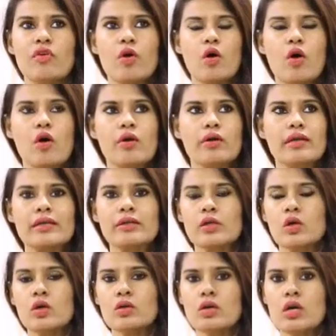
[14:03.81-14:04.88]
for,
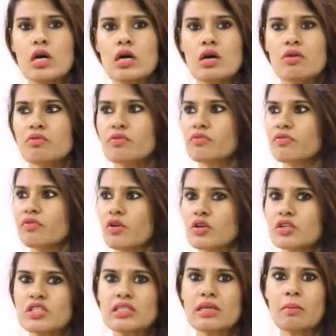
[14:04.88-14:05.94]

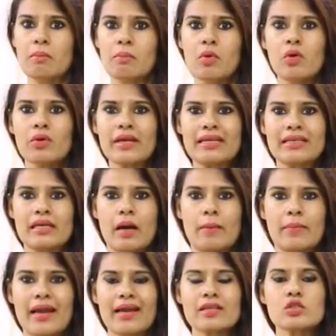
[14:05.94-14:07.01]
for some more
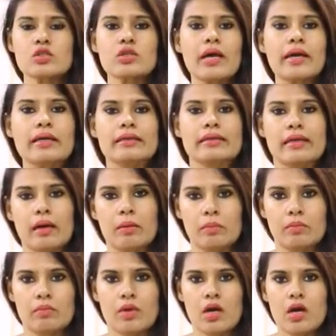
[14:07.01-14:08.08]
income, extra
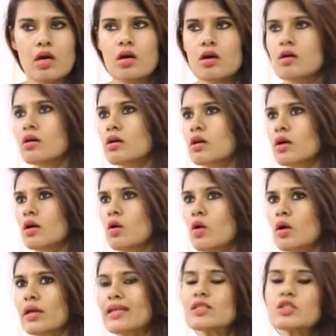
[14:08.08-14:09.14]
income.
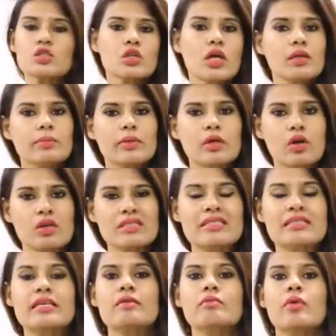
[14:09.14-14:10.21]
It's not
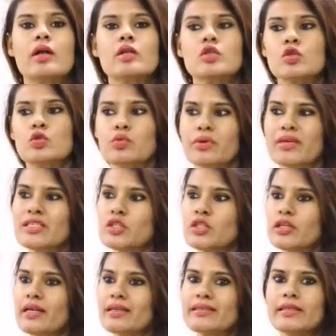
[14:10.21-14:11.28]
because they want to
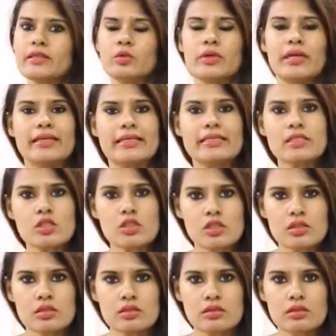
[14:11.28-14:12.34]
reach their day-to-day
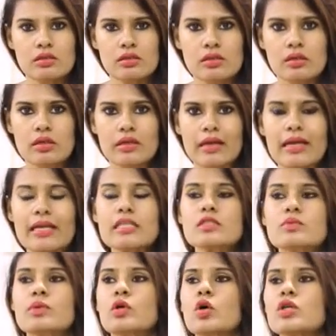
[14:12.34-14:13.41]
needs.
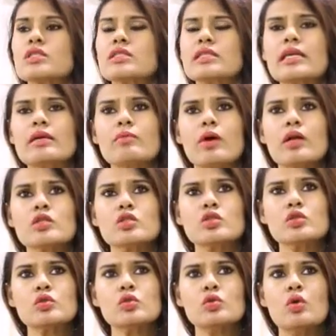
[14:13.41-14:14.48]
It's because they
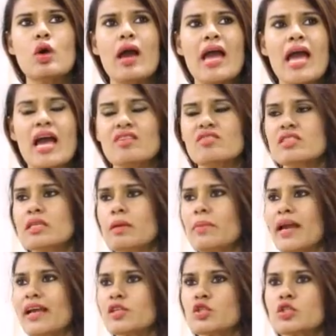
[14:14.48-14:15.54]
want to have
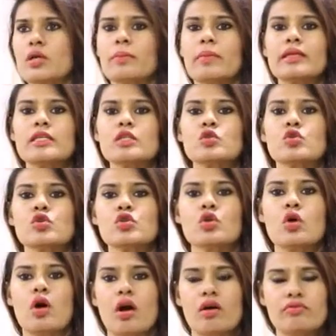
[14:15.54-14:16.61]
some extra money to
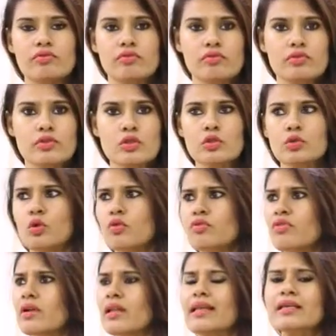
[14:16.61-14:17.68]
show off, to
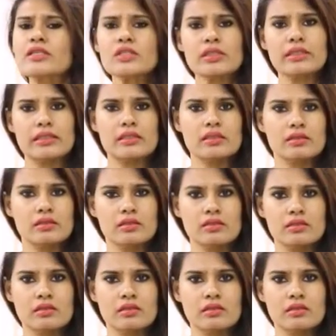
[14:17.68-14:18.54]
go for luxury.